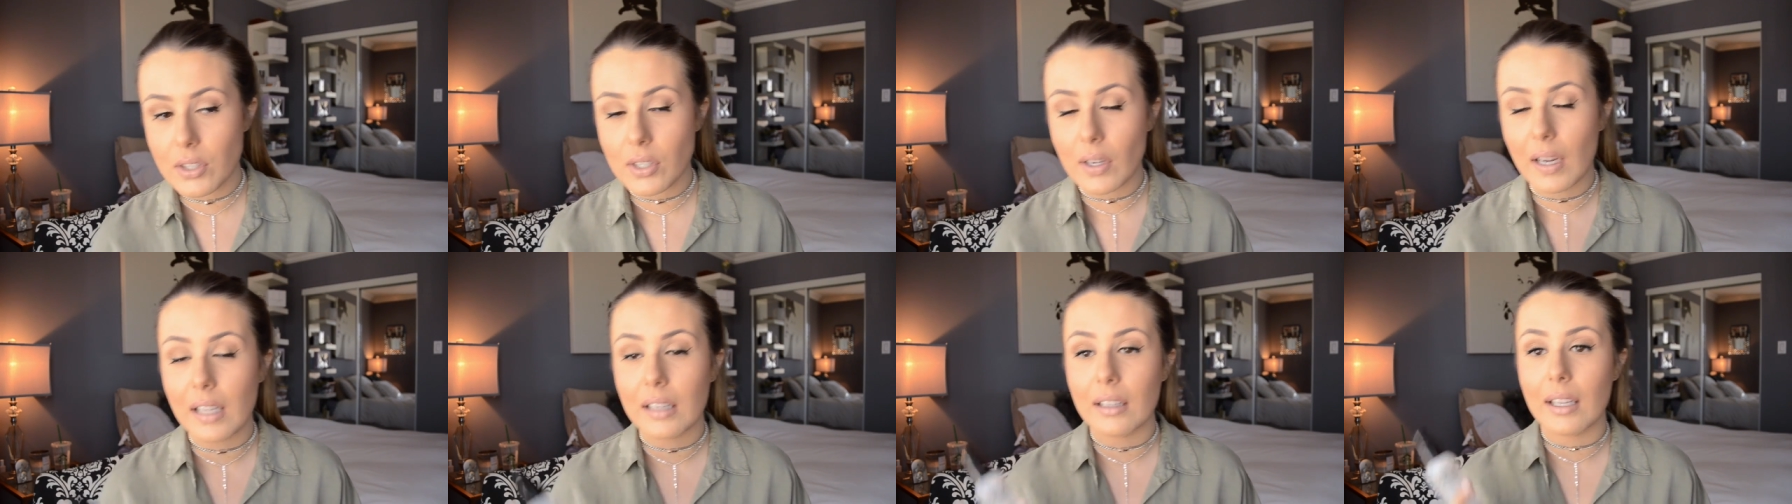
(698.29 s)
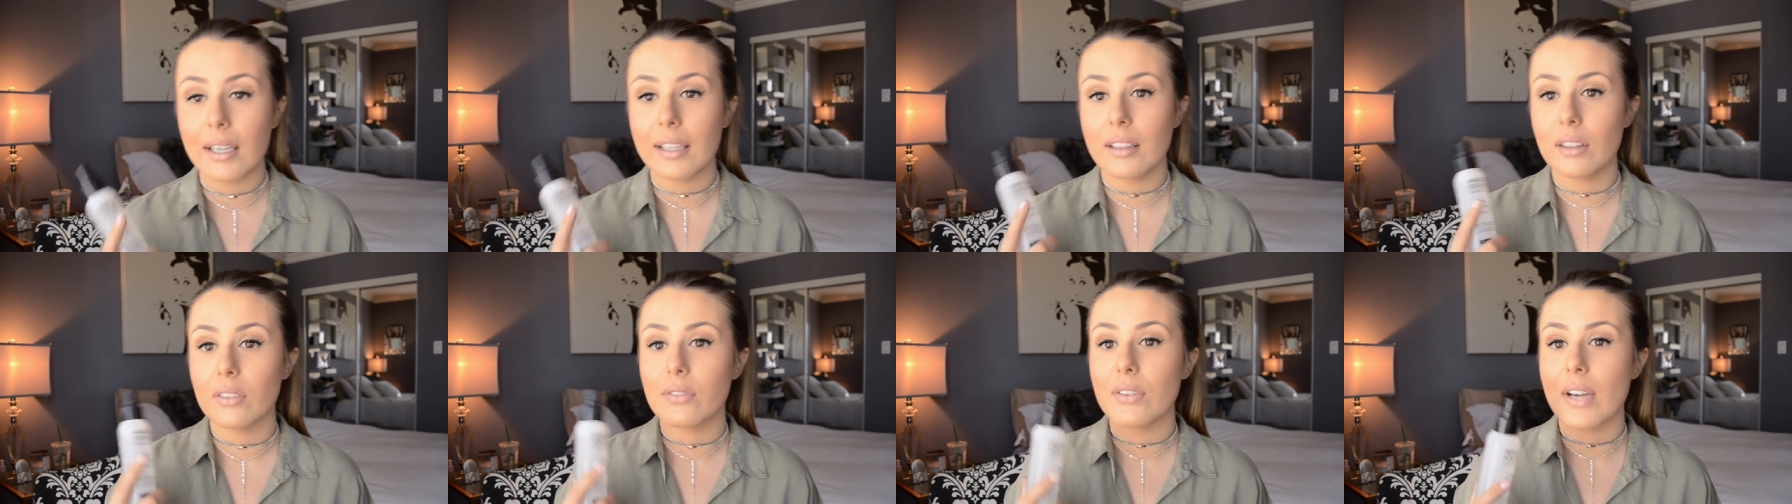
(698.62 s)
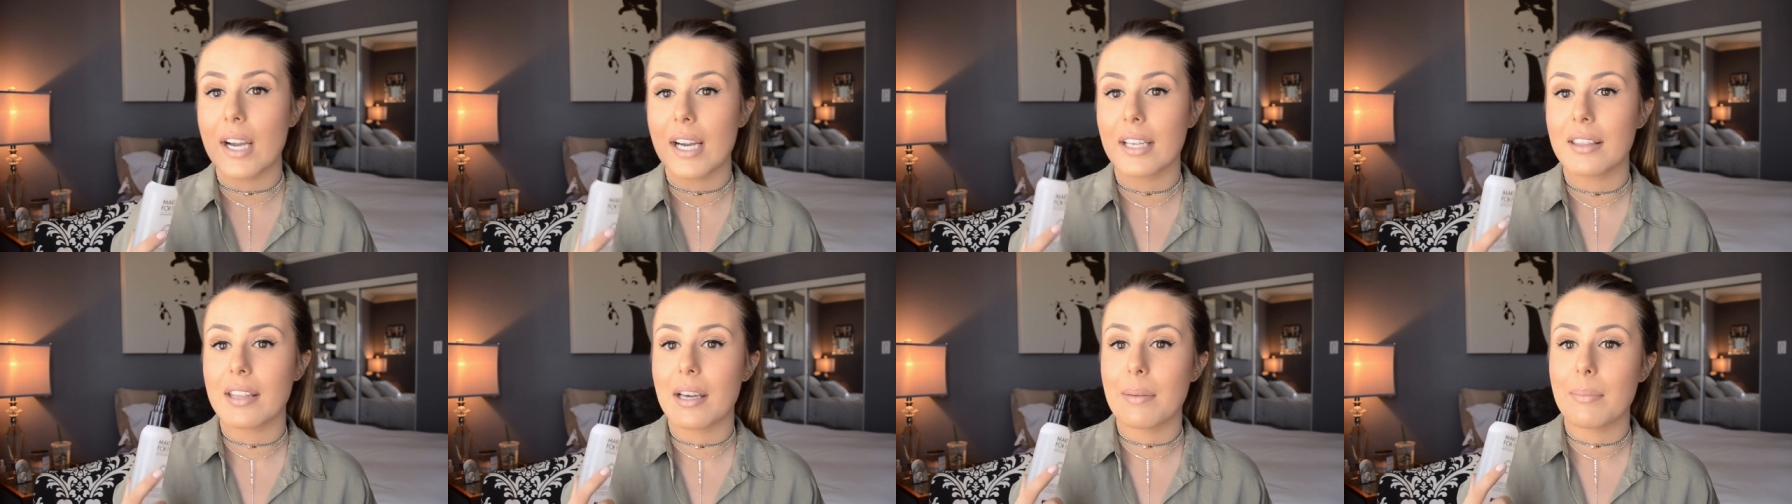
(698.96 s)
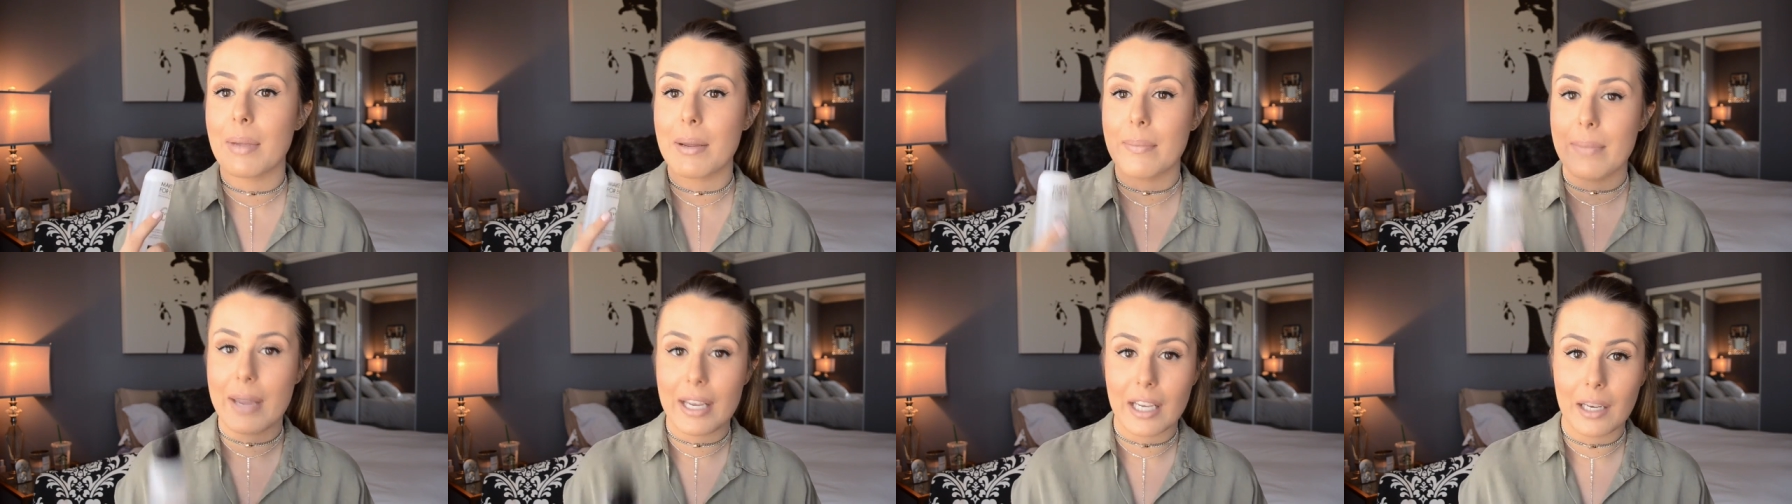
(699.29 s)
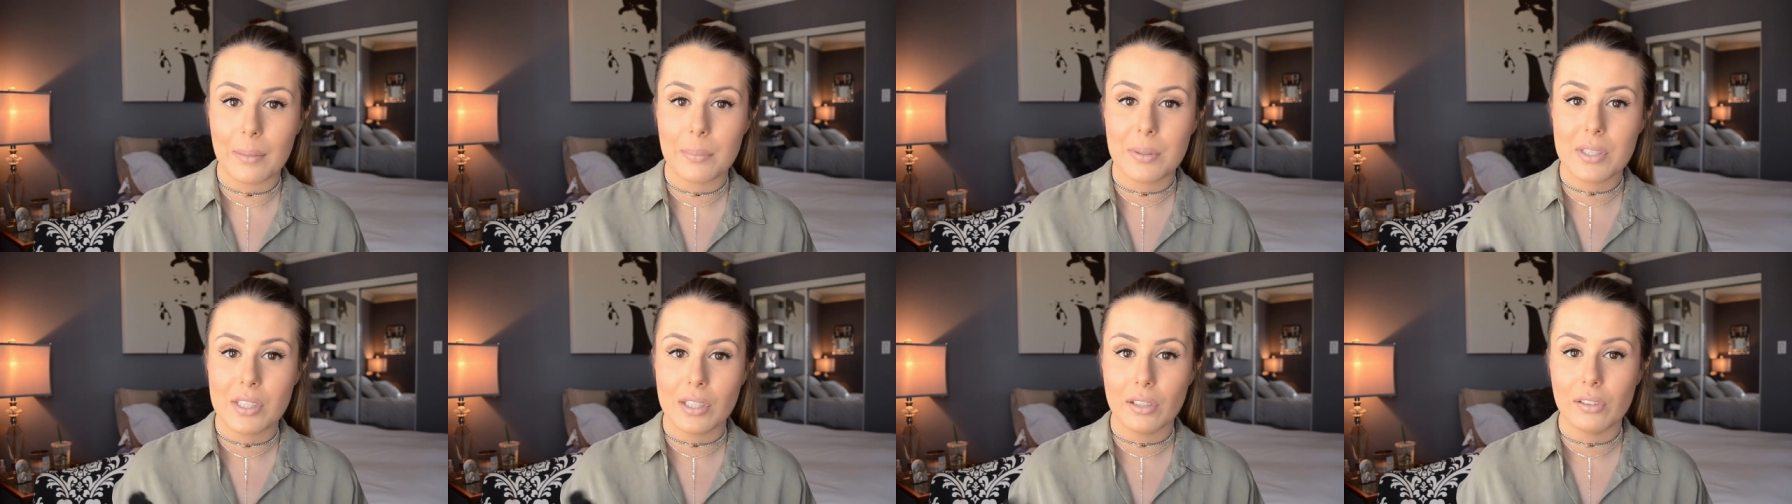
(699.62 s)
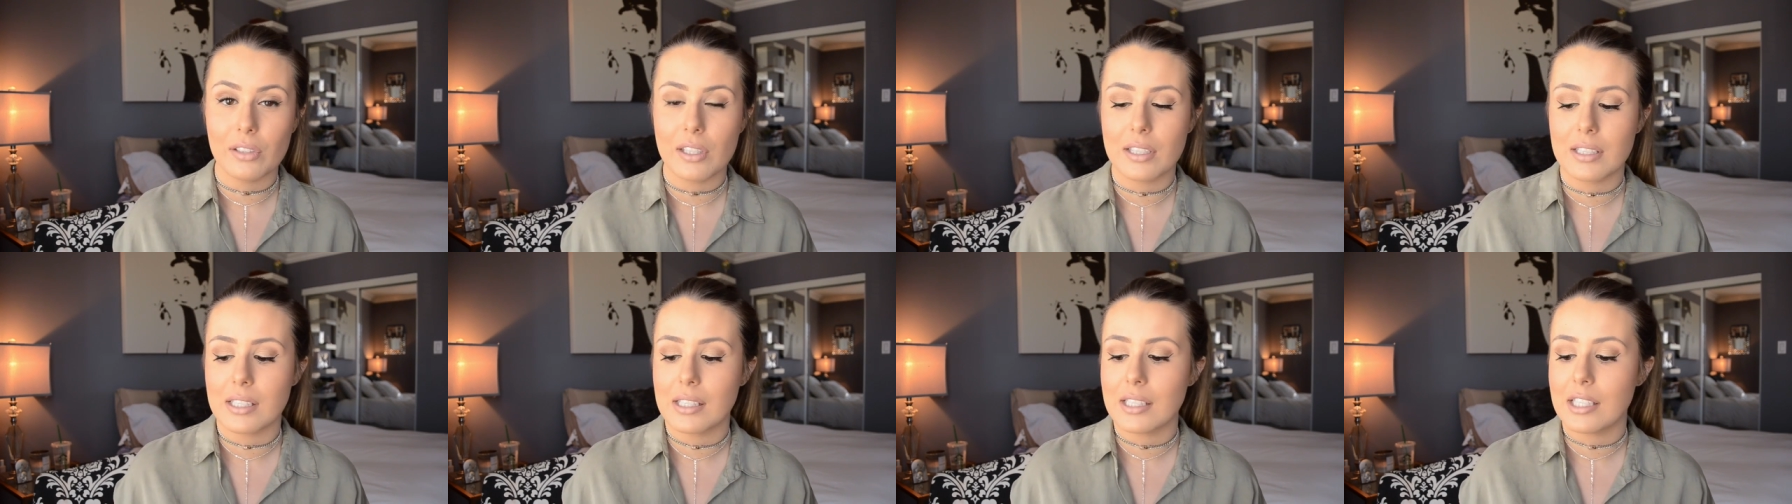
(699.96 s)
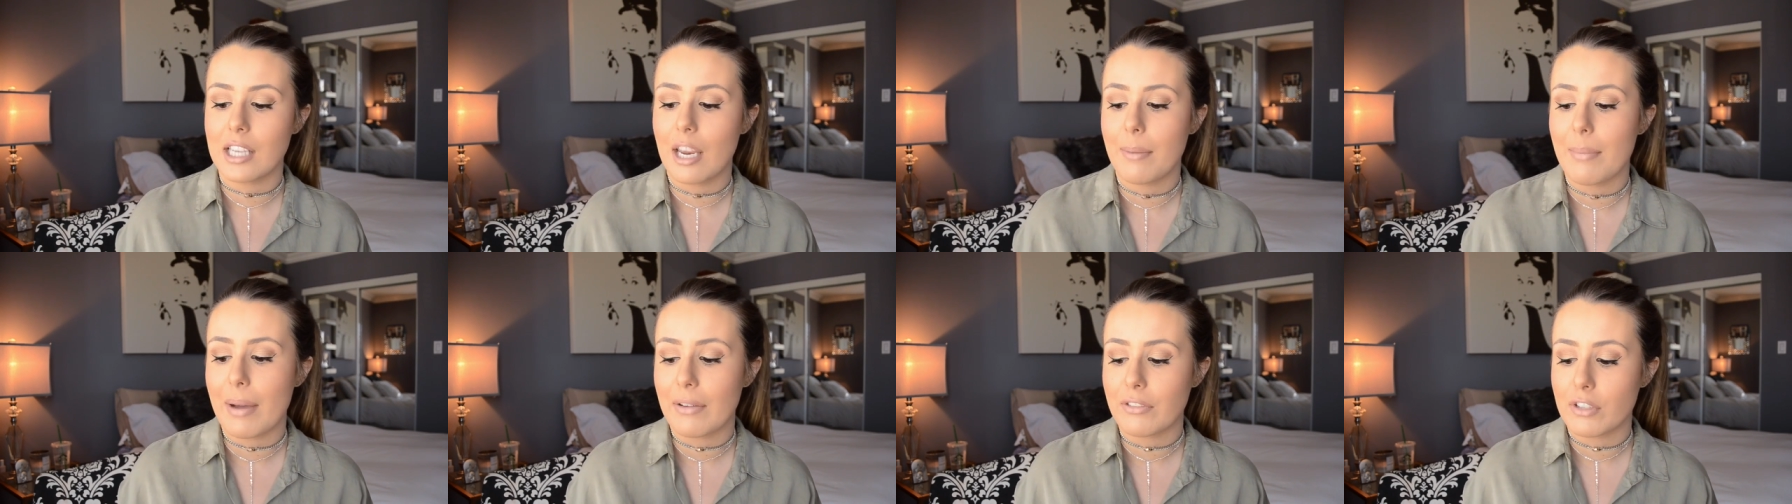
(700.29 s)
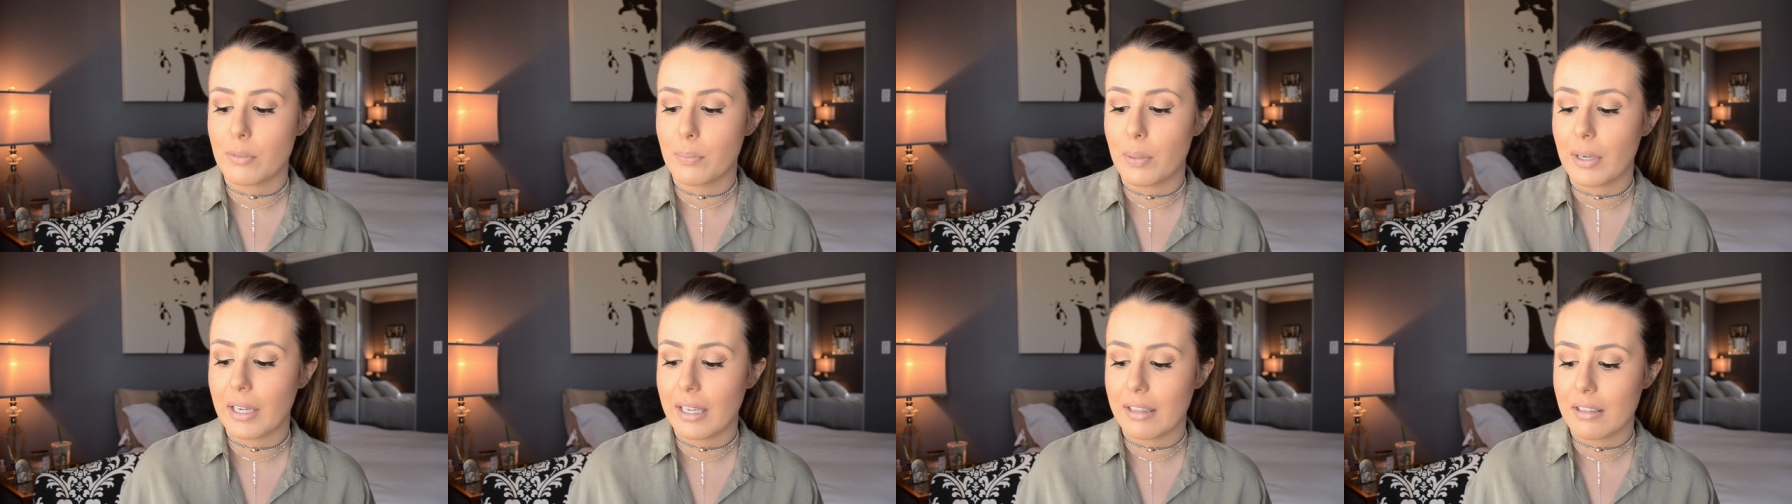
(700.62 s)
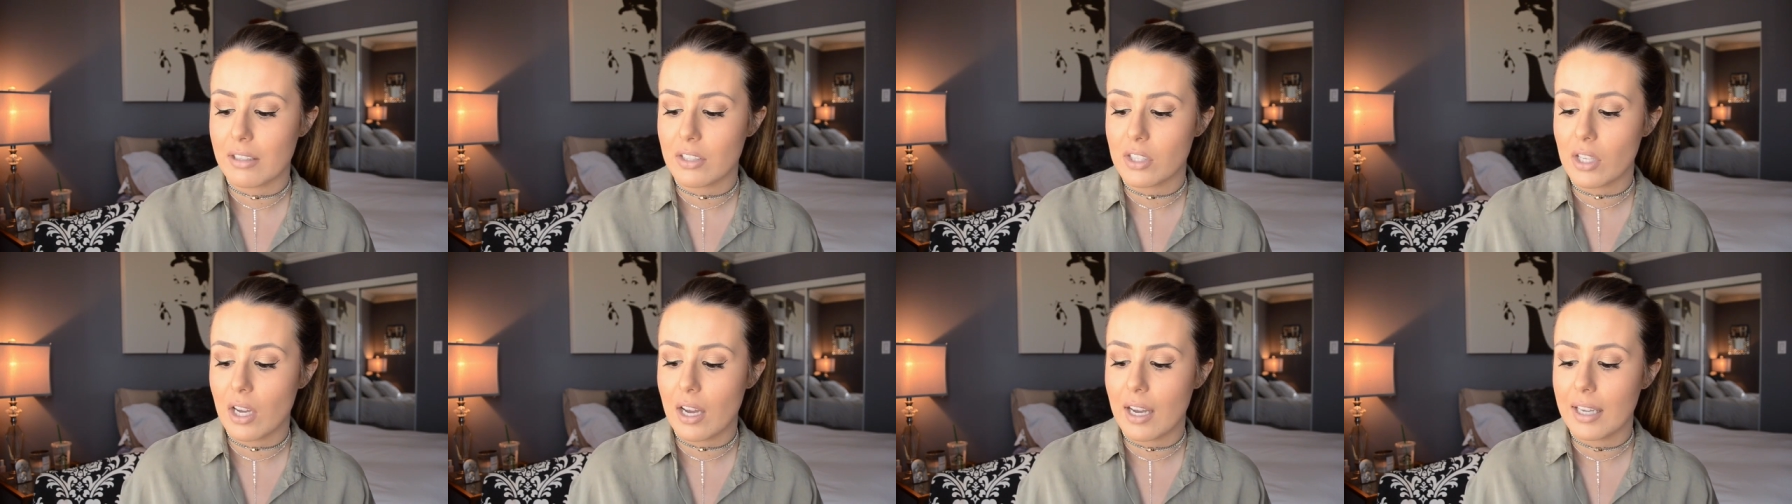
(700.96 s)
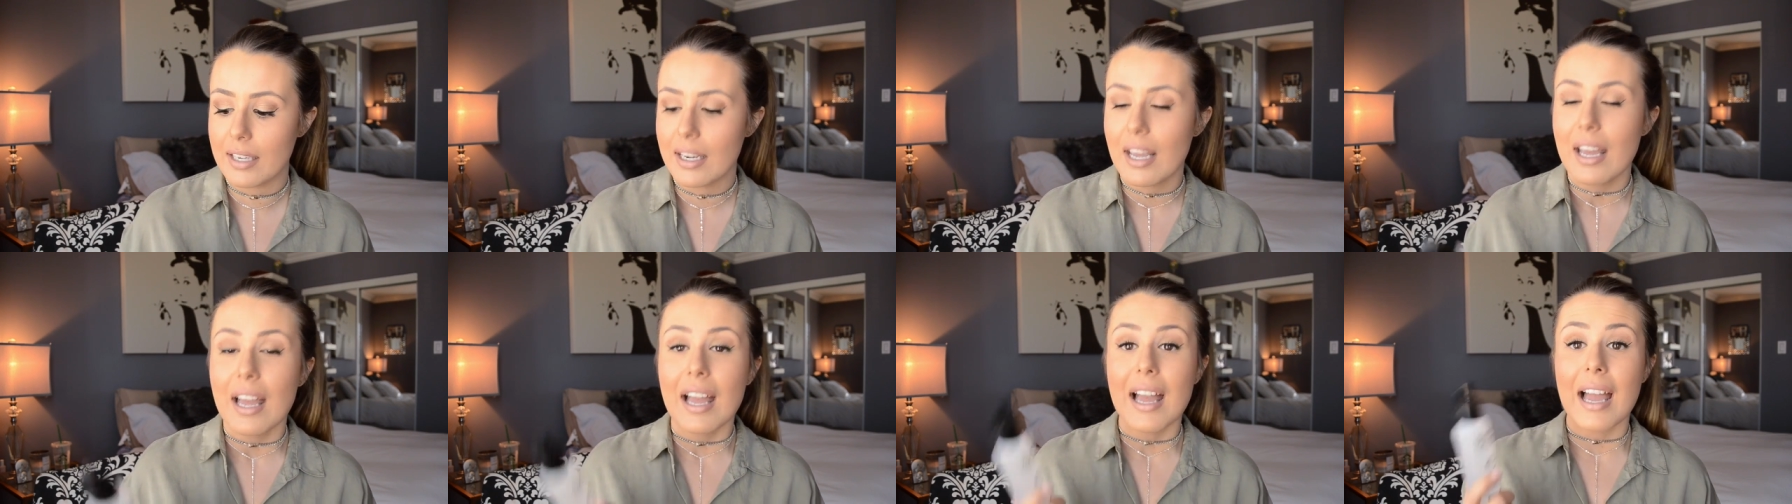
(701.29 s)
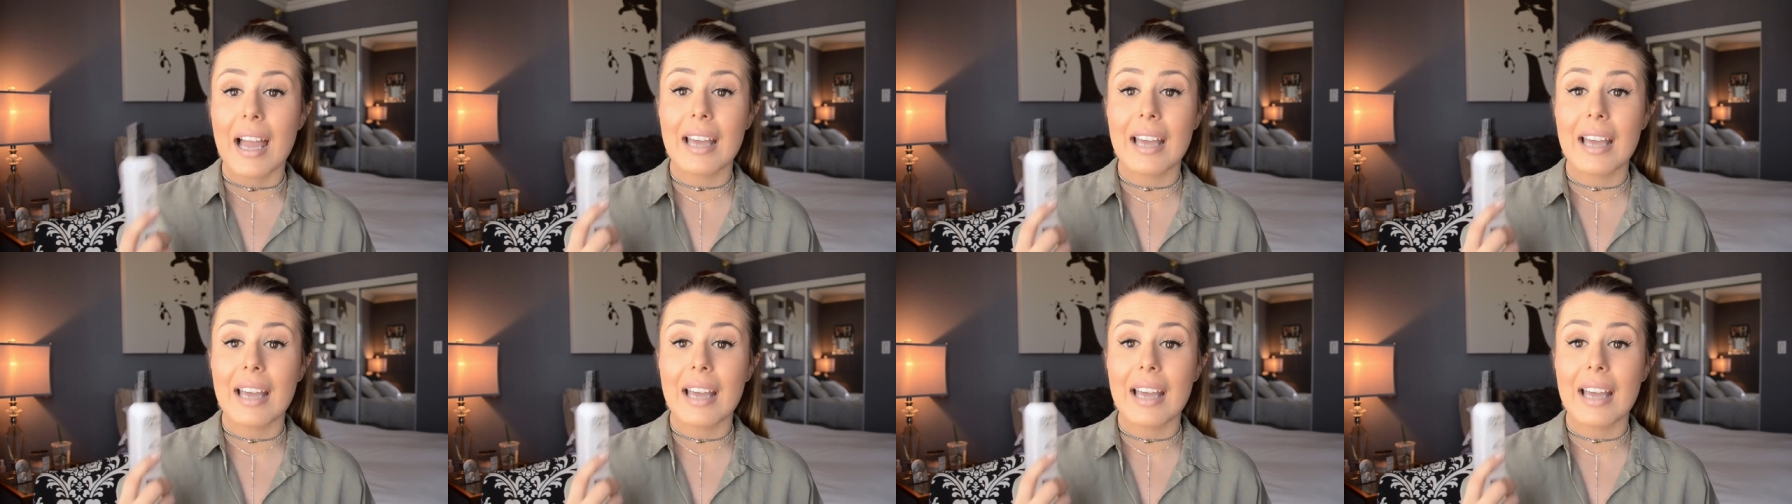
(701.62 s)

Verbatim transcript: So I like the fact that my makeup still looks the same after putting this on.